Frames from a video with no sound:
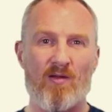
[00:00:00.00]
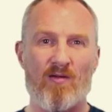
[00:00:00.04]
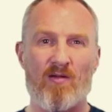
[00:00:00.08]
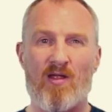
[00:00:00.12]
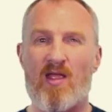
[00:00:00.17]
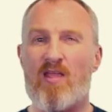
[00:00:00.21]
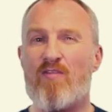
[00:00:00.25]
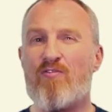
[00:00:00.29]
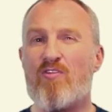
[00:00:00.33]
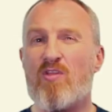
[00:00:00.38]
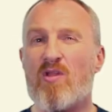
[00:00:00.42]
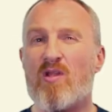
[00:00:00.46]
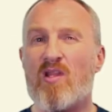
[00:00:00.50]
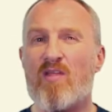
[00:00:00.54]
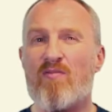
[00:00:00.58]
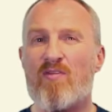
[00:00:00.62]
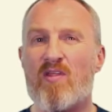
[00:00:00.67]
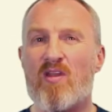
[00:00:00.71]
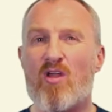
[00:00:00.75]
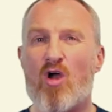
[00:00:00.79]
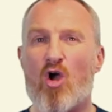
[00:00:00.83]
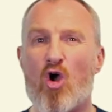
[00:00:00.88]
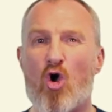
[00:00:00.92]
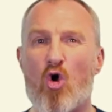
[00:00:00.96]
If you live
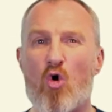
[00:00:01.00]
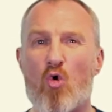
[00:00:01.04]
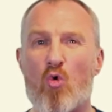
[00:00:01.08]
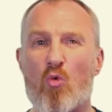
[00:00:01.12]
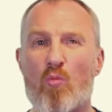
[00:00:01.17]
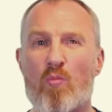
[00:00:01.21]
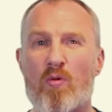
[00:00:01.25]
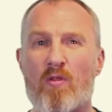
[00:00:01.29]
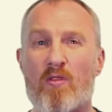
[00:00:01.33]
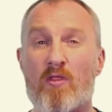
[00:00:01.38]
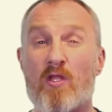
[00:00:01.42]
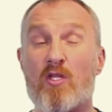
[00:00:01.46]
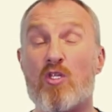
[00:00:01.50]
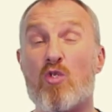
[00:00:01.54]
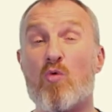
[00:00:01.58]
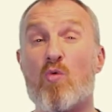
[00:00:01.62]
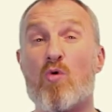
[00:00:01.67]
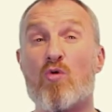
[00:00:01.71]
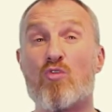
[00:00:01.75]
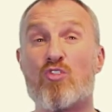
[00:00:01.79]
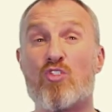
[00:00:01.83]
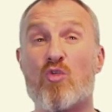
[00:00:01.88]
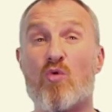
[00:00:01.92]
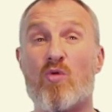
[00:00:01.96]
in hope, then you
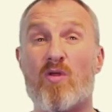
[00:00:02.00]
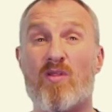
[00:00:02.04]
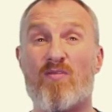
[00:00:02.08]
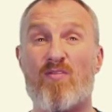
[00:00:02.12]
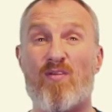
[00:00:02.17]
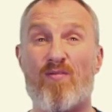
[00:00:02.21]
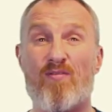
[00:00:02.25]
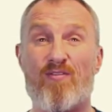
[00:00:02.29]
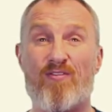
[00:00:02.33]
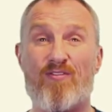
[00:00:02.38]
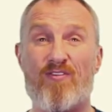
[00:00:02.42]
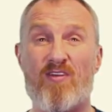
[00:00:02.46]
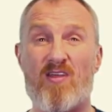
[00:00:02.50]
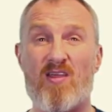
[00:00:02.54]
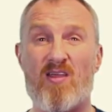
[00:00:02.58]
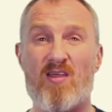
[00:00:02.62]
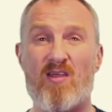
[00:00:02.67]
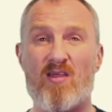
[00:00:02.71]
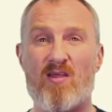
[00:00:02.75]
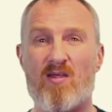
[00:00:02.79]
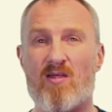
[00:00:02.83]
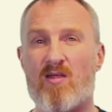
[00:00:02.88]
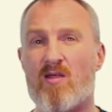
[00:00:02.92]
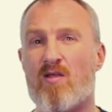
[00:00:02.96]
also live in
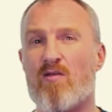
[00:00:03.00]
fear.